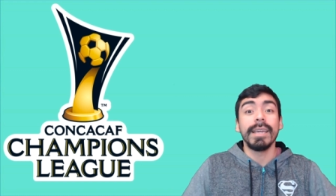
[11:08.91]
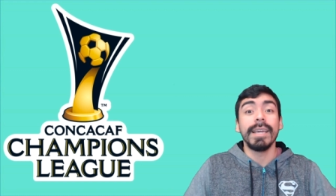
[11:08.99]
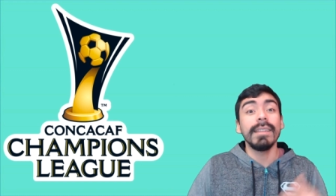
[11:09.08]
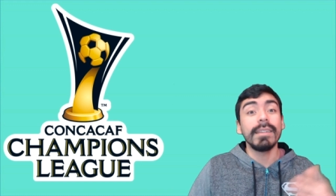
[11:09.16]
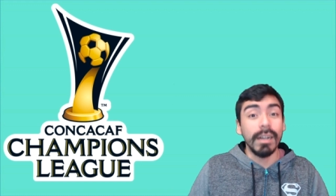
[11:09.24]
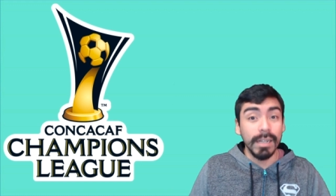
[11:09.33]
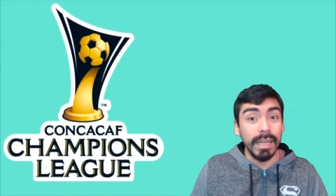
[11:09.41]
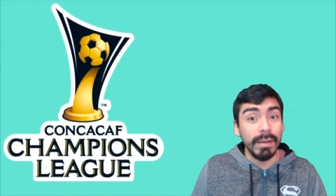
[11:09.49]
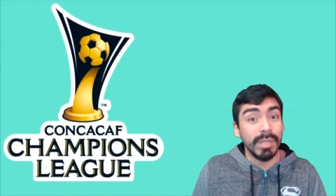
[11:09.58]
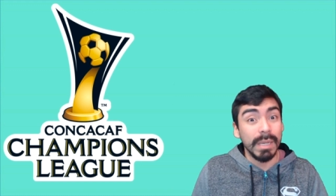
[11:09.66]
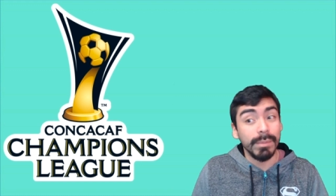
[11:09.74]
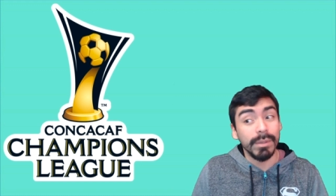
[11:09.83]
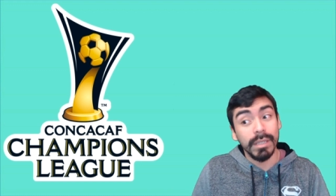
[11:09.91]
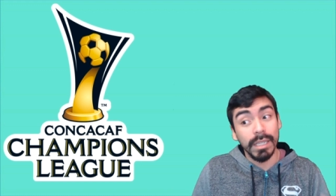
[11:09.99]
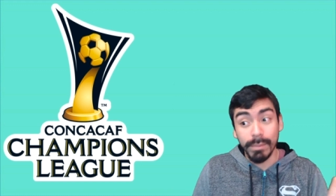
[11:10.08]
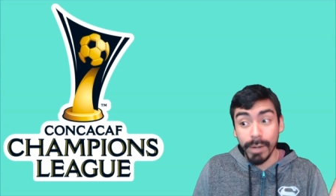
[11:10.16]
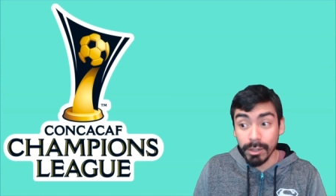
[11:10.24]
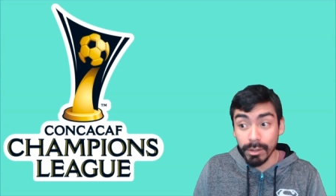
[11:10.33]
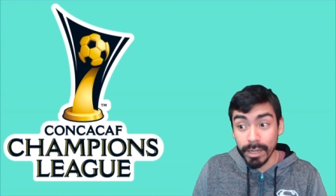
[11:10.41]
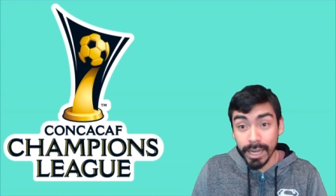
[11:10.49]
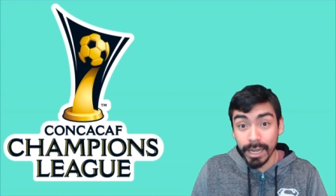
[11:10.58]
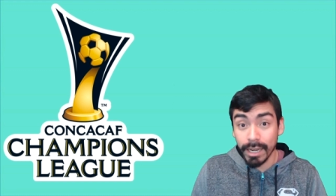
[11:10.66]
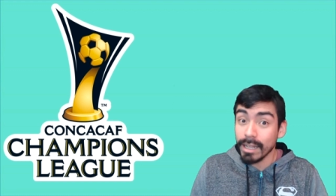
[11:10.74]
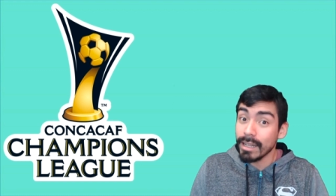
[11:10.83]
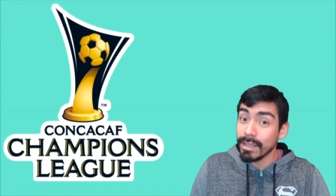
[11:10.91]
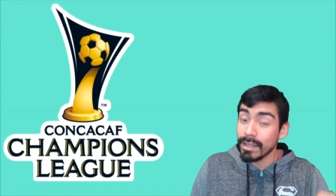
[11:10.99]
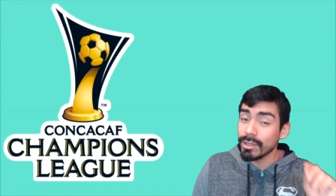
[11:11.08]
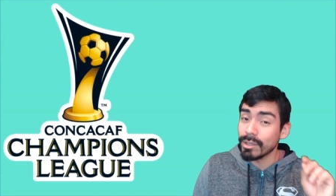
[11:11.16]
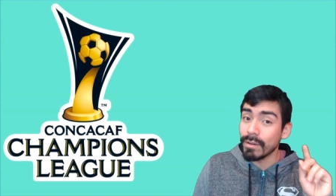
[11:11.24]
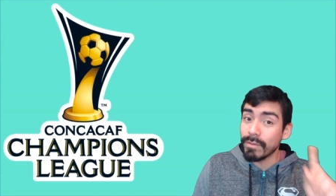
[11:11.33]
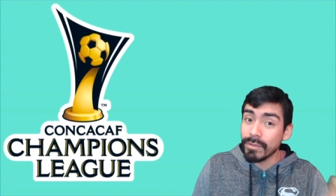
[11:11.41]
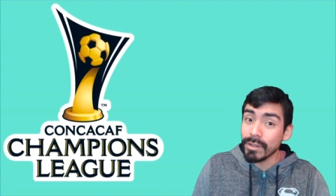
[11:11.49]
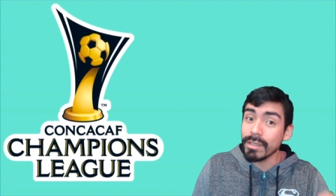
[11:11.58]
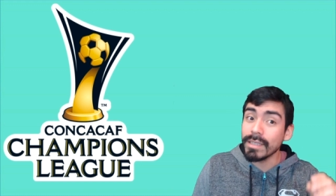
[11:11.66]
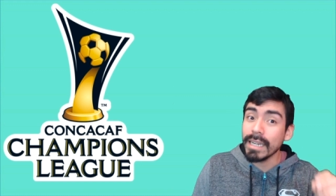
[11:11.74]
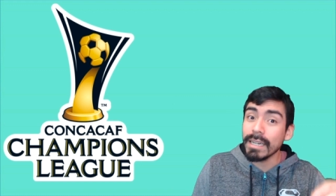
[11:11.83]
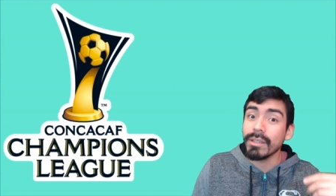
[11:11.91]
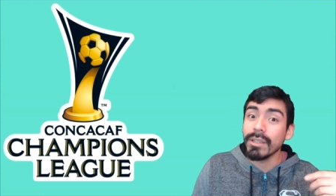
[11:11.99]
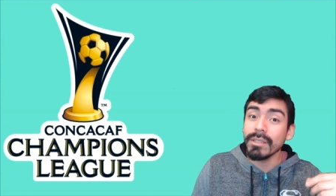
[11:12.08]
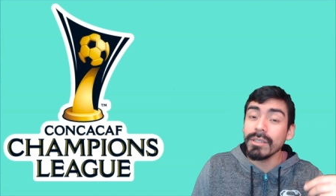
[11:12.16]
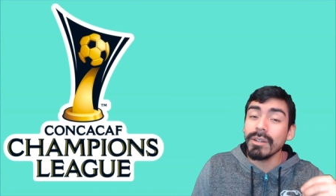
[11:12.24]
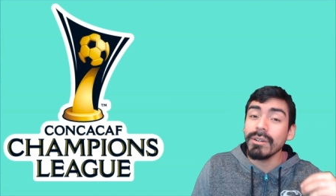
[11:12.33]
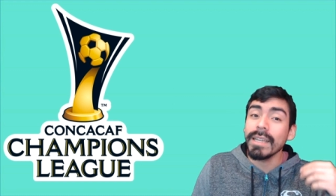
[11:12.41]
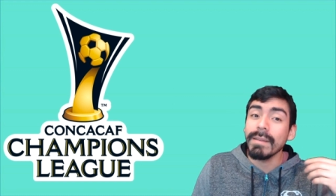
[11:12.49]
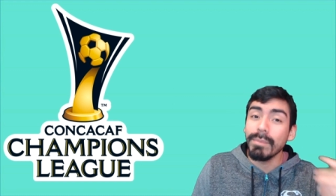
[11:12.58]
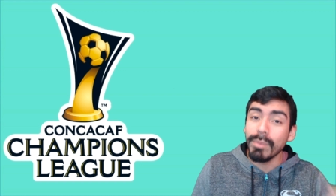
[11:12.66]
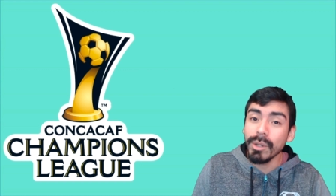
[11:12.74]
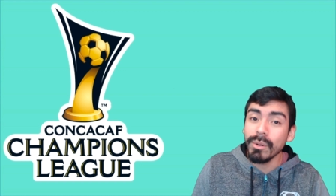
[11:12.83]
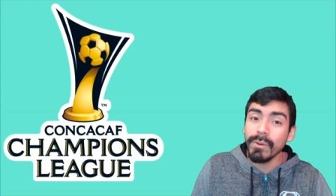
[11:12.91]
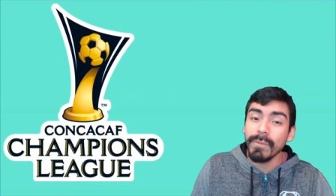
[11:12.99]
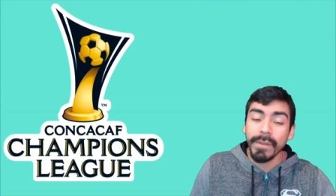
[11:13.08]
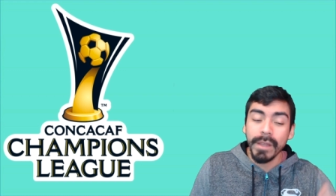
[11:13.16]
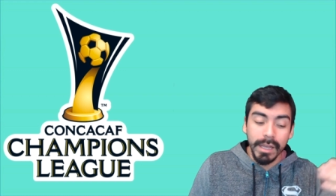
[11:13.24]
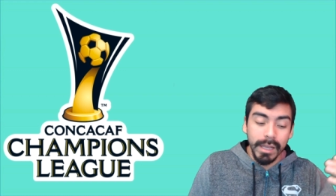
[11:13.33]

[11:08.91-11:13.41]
in the Concacaf Champions League mind you again this is their this is their this is their debut